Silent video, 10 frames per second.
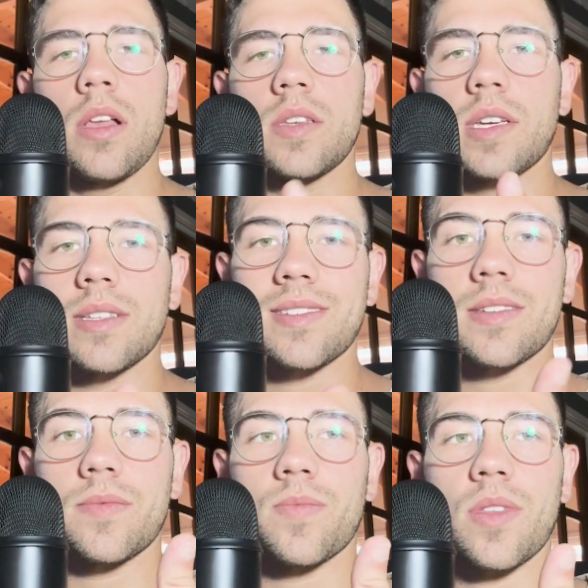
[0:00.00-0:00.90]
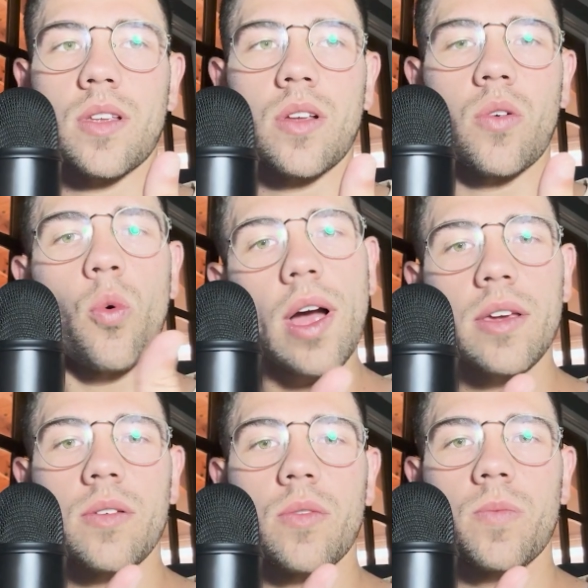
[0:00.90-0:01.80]
Since
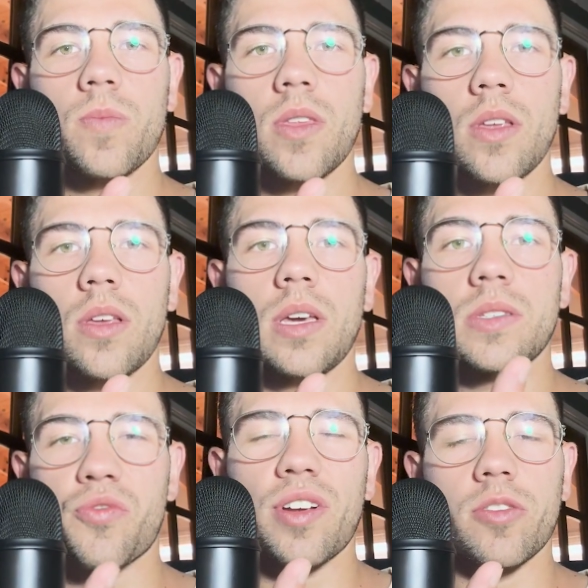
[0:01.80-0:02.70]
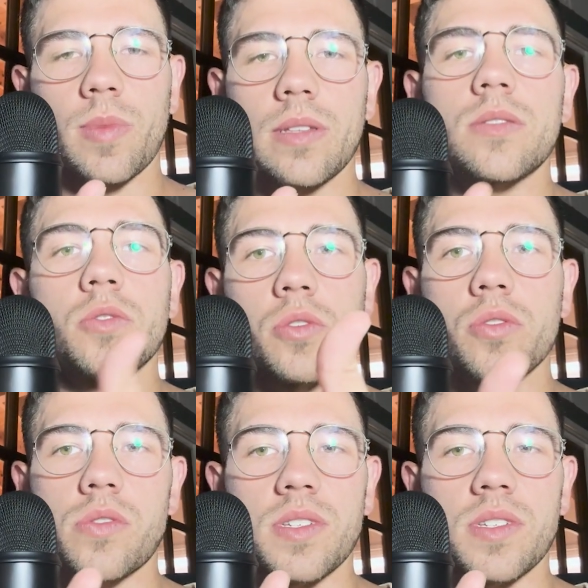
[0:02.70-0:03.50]
why it's recommended to use